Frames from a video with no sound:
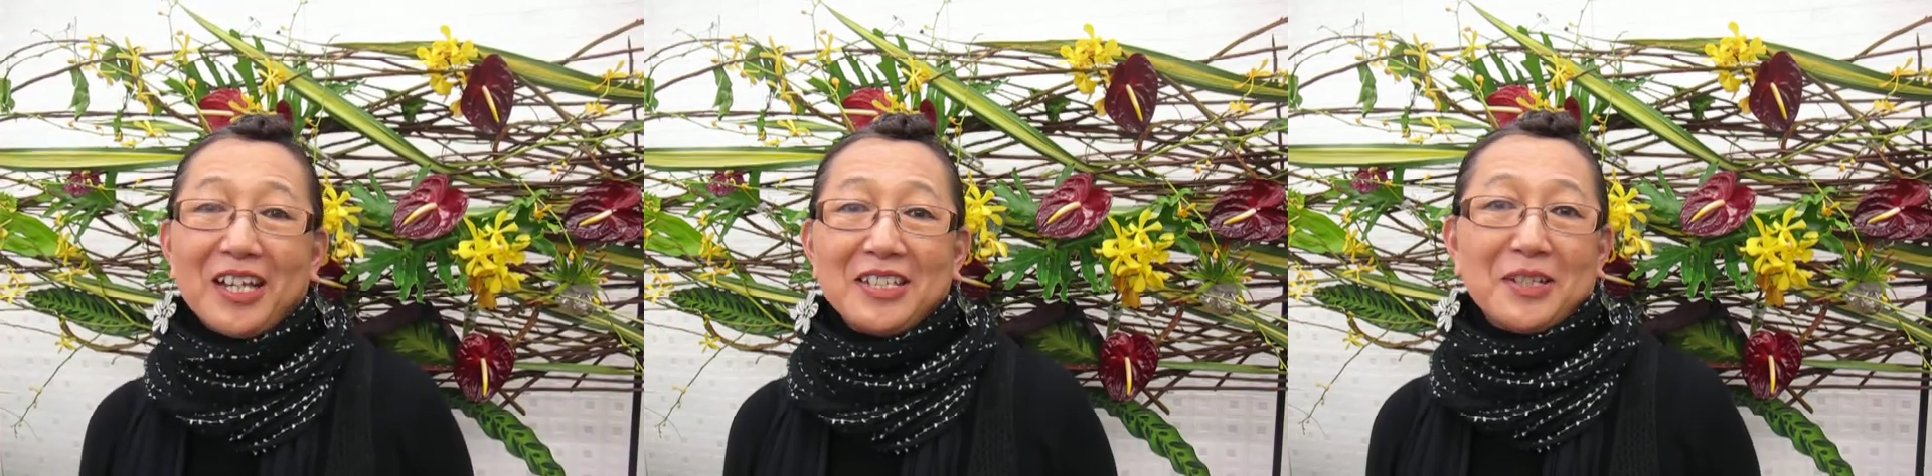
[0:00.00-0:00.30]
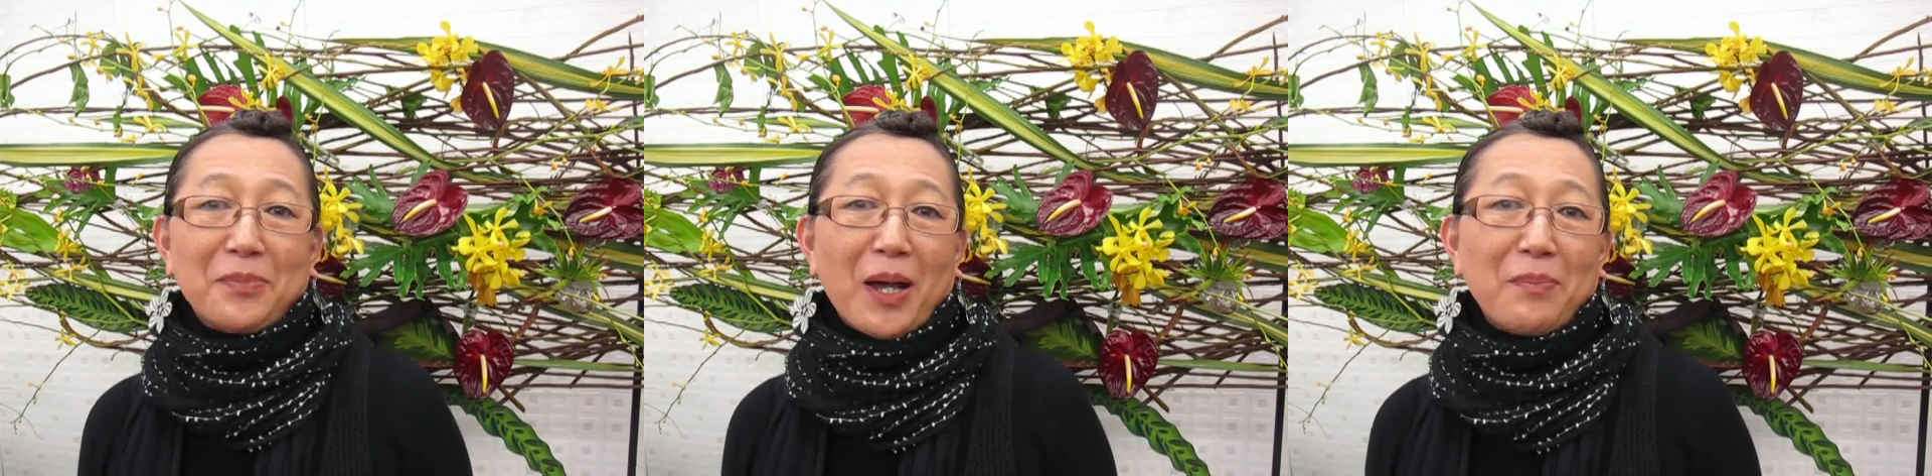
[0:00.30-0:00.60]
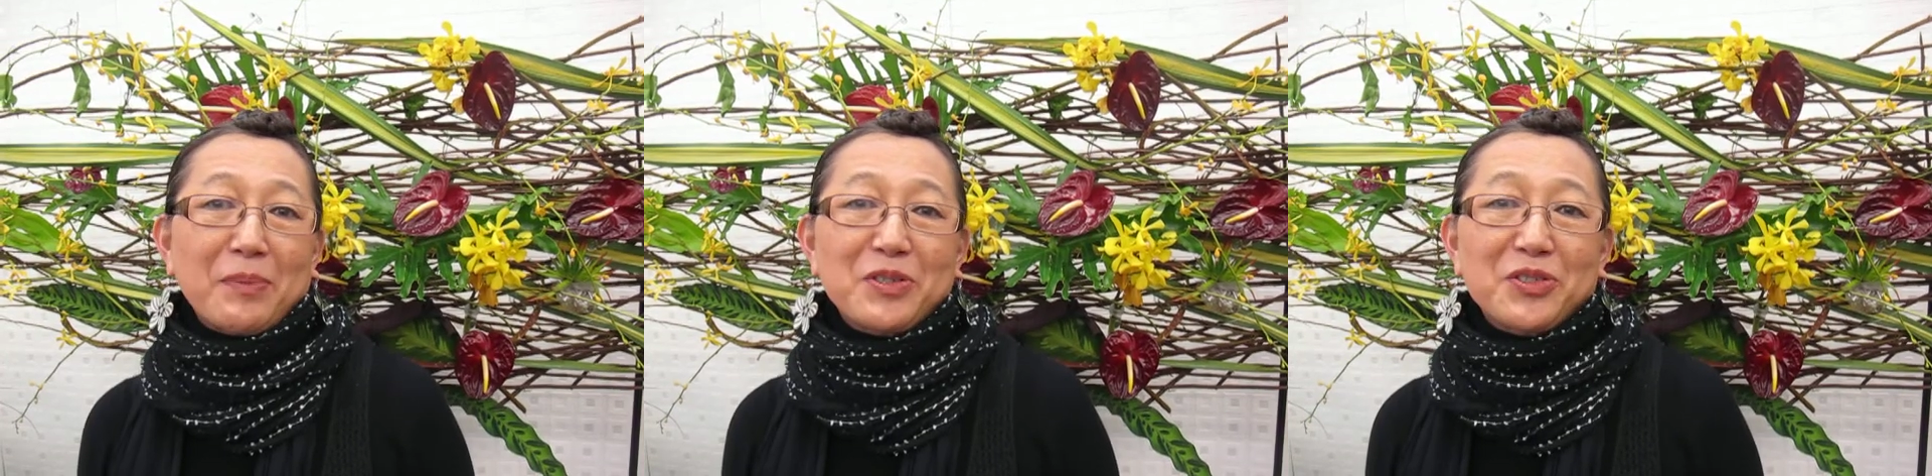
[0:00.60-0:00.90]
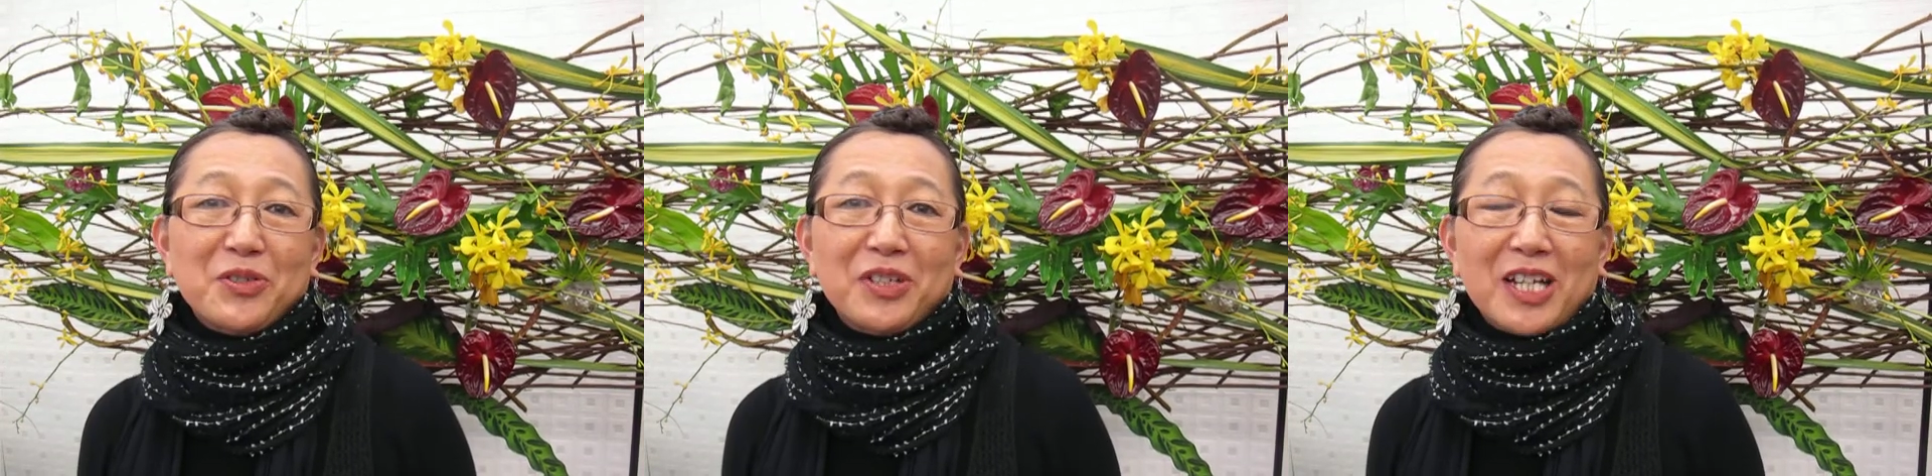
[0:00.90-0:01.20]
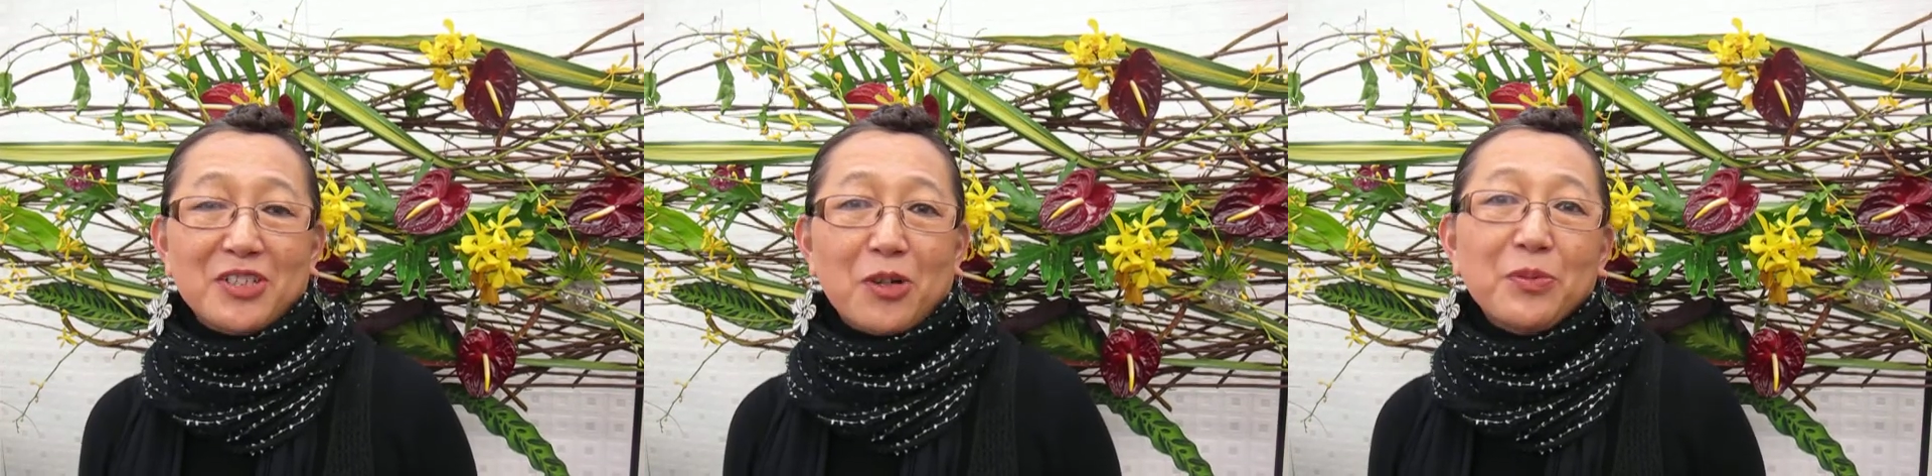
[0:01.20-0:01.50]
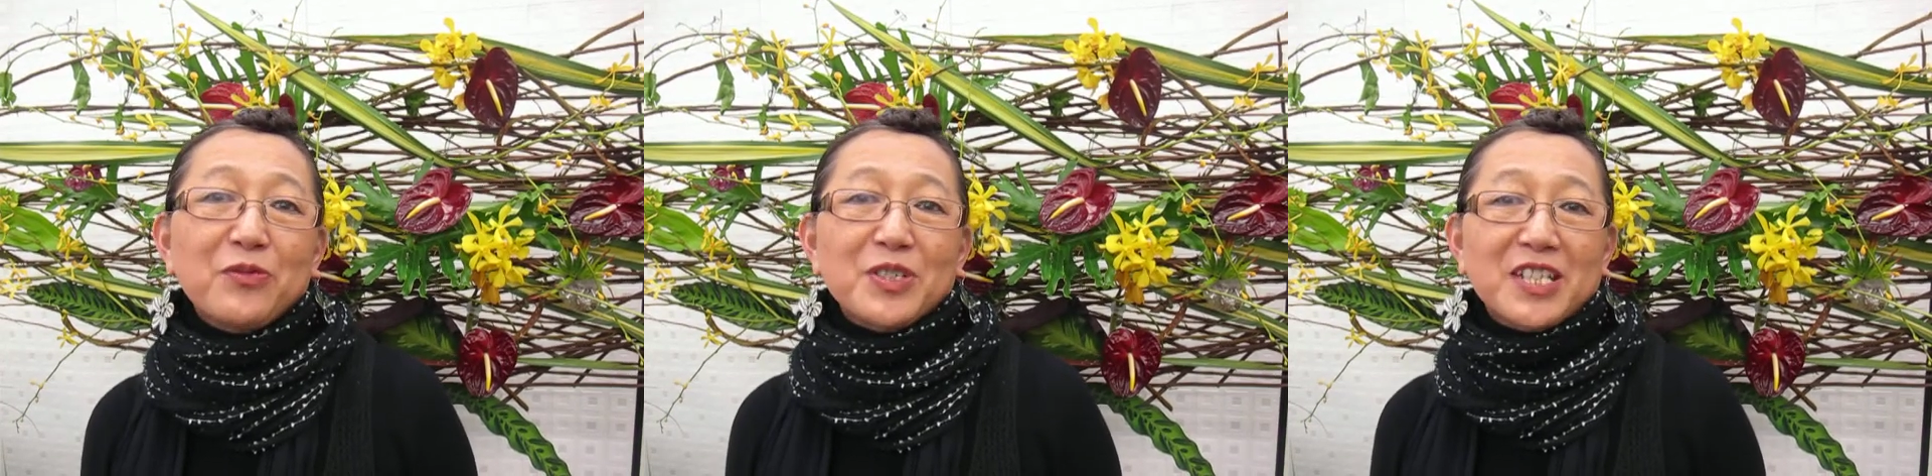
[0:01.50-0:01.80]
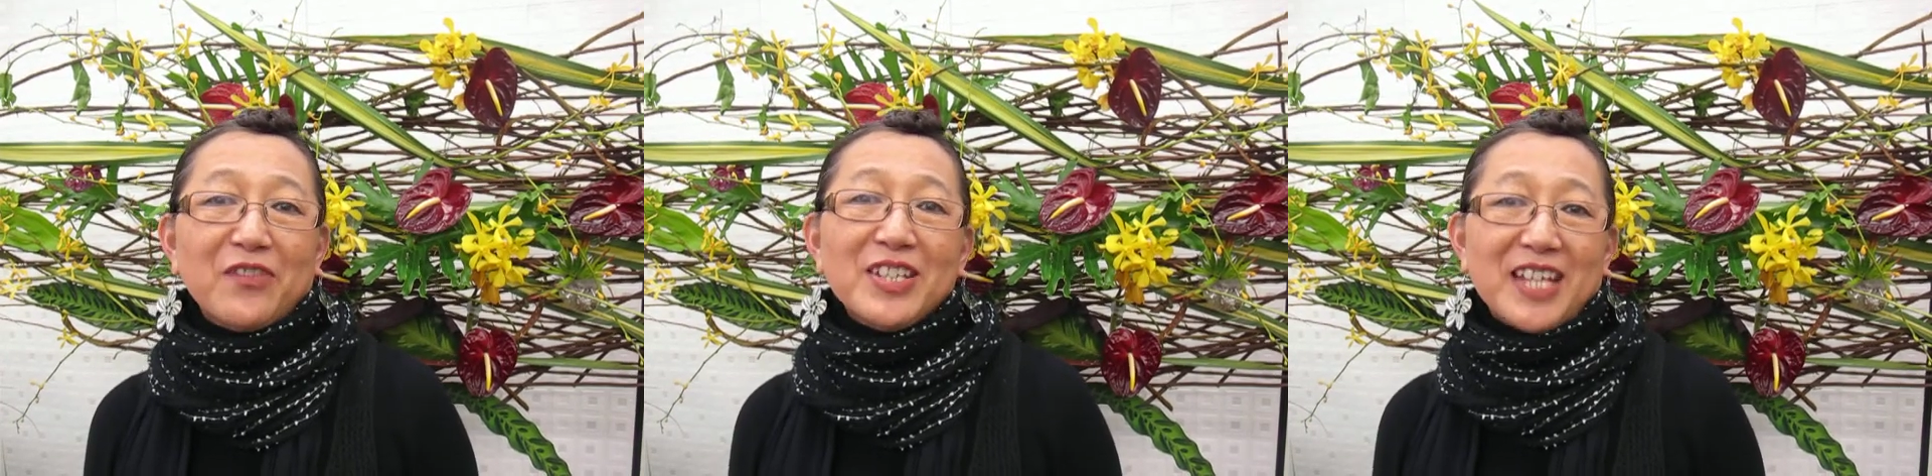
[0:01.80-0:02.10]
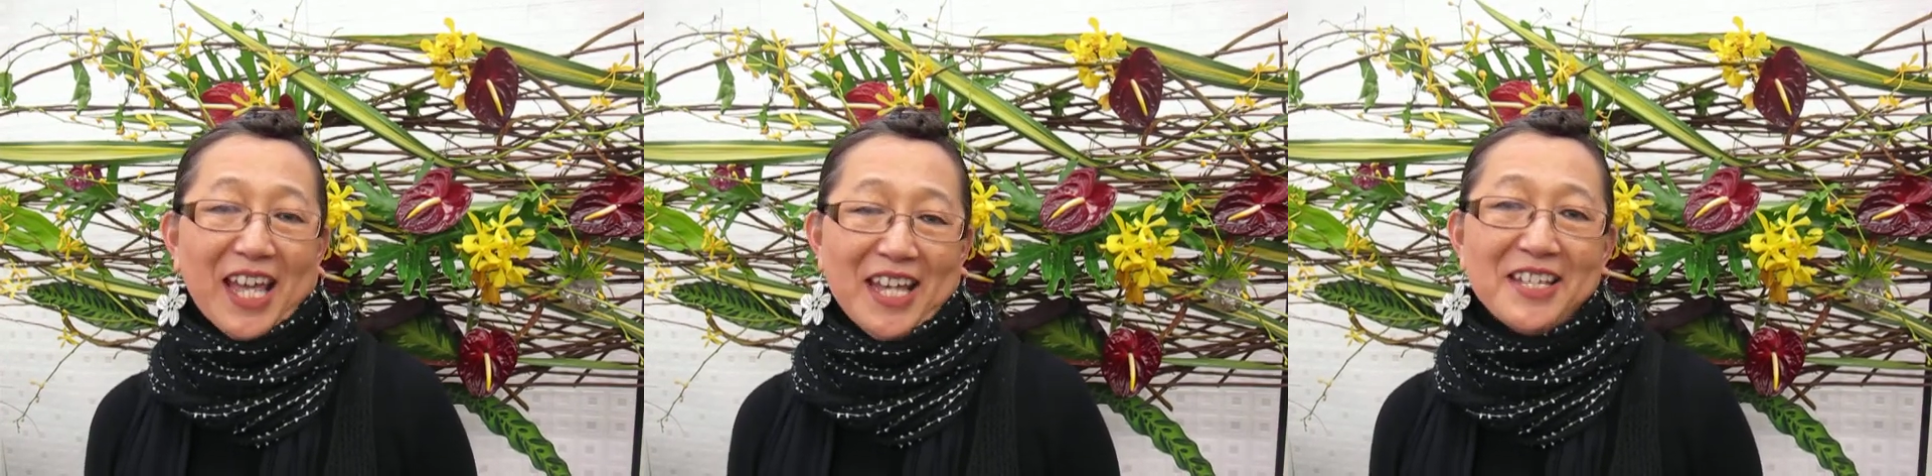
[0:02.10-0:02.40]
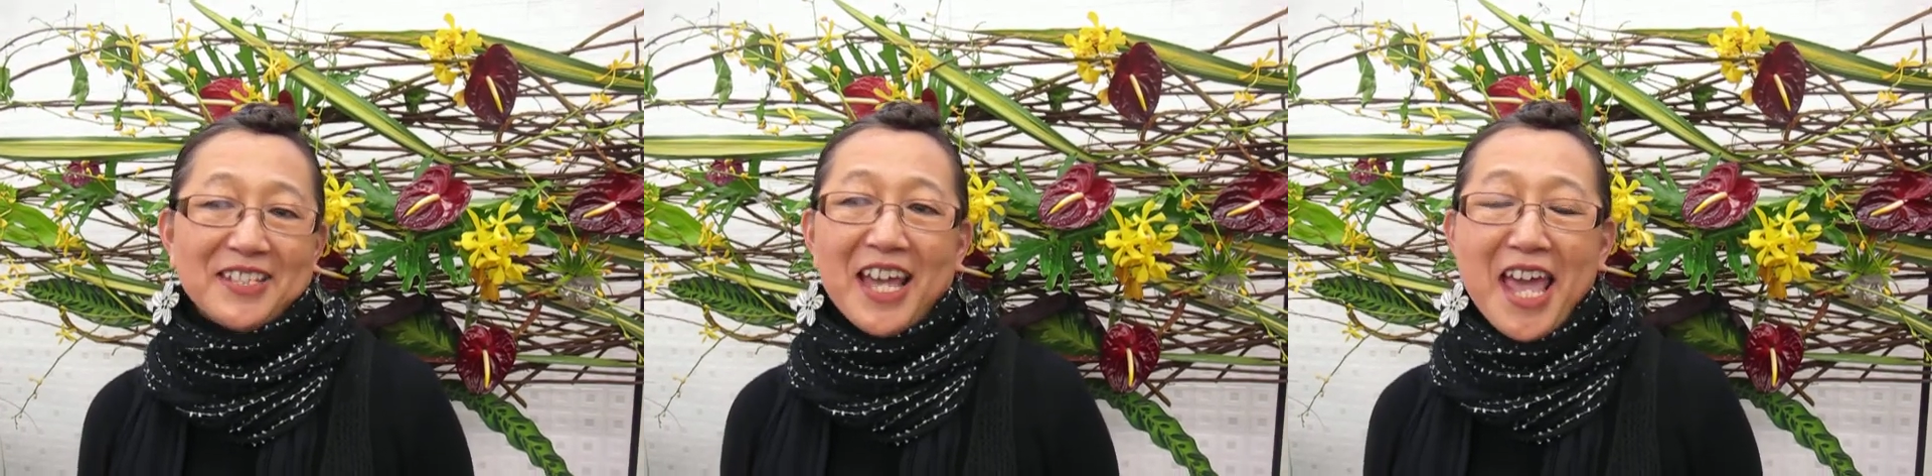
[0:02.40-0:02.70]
It's a pop-up store that's open for 7 days,